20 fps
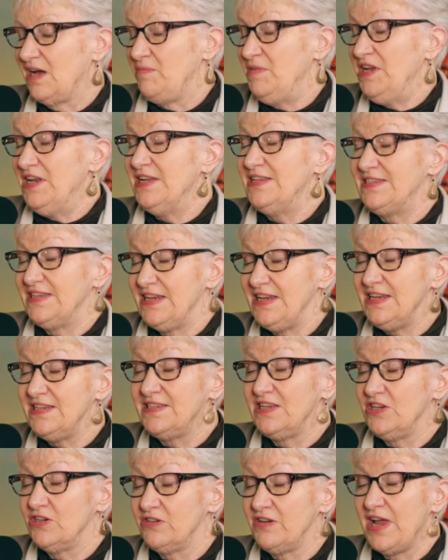I mean, it's
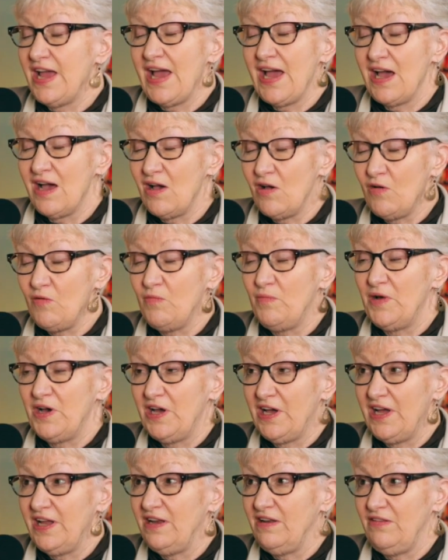easier now,
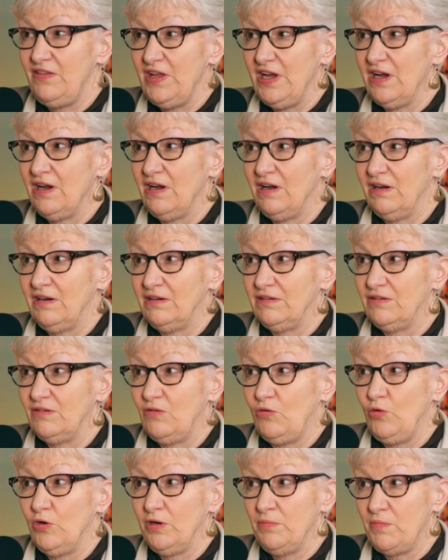but there
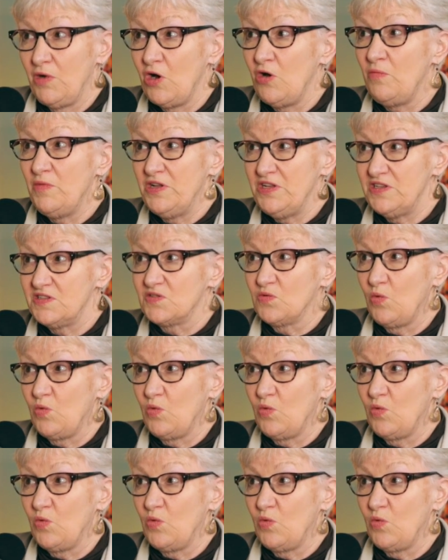were moments